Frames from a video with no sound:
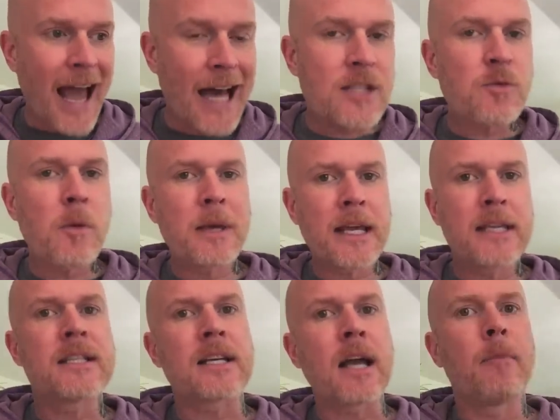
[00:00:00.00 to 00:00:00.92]
as we
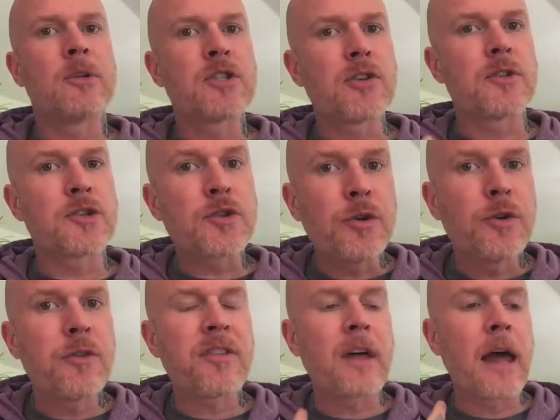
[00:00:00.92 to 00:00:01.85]
begin to come into the
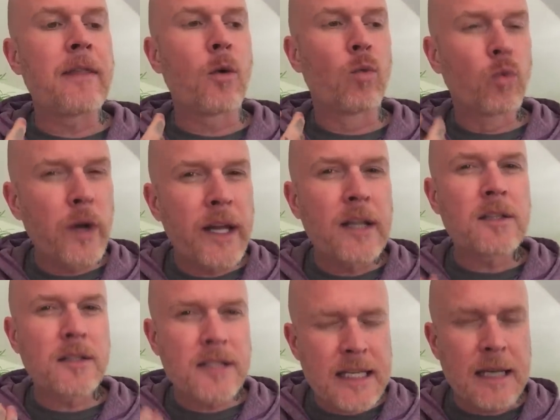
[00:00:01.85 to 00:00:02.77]
truth and the
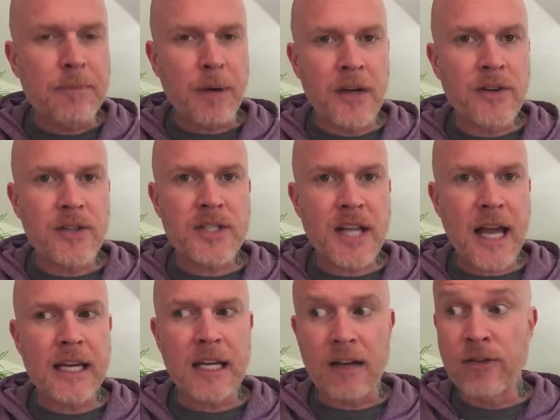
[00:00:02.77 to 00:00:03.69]
real deep
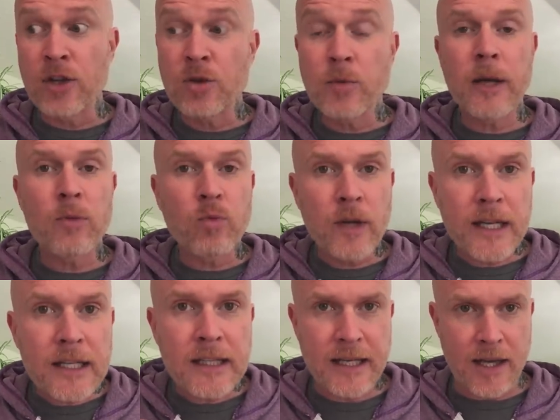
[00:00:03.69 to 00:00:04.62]
understanding of who we
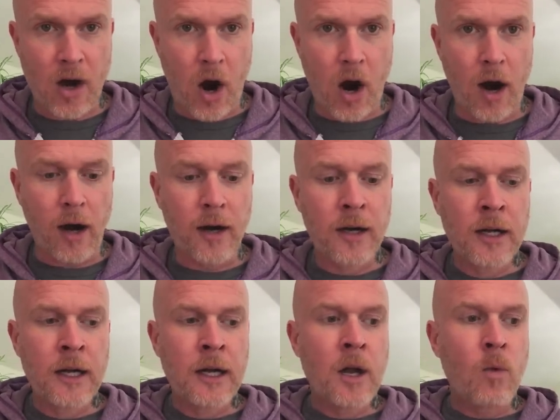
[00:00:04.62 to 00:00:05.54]
really are,
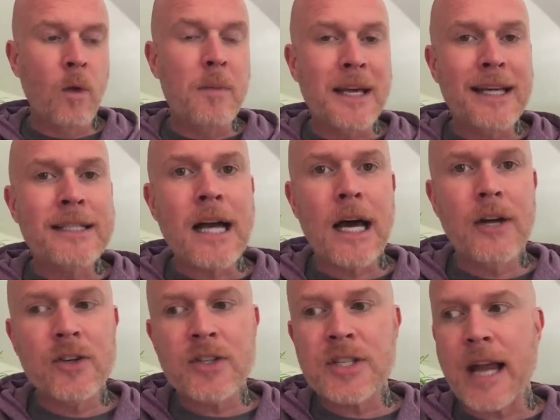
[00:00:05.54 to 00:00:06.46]
we begin to
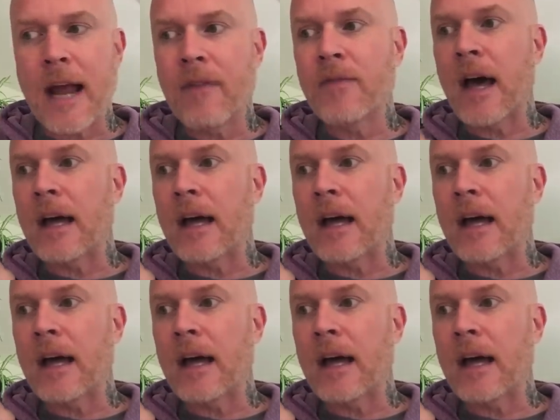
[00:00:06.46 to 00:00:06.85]
understand